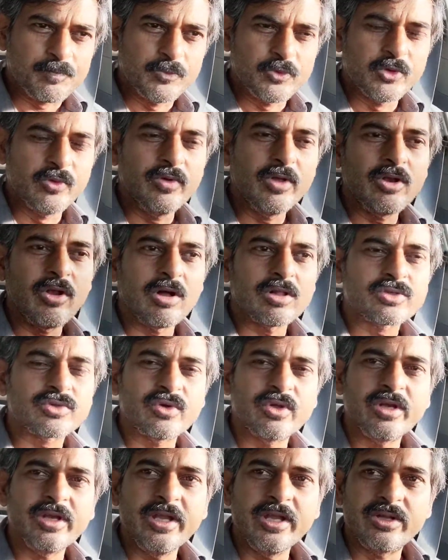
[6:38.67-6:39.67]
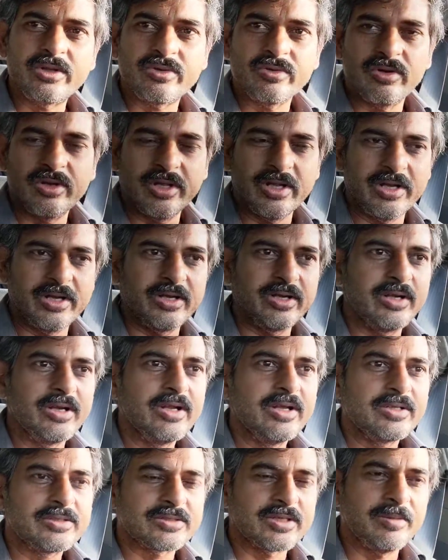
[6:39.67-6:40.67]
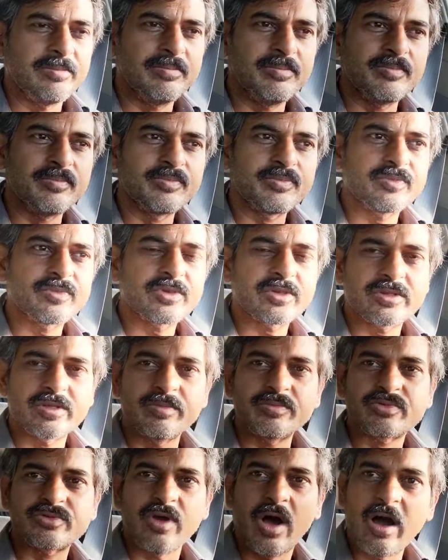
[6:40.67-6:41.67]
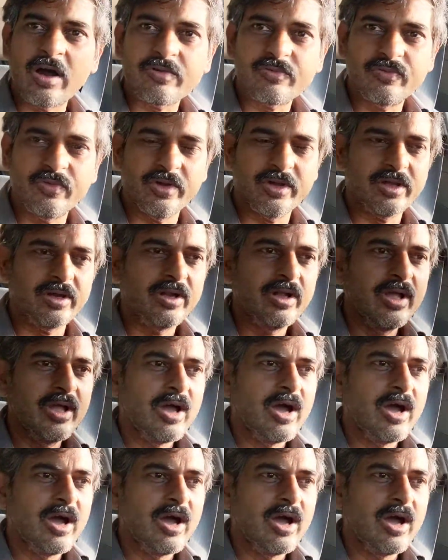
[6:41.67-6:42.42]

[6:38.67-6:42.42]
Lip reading: you will also need to learn some software.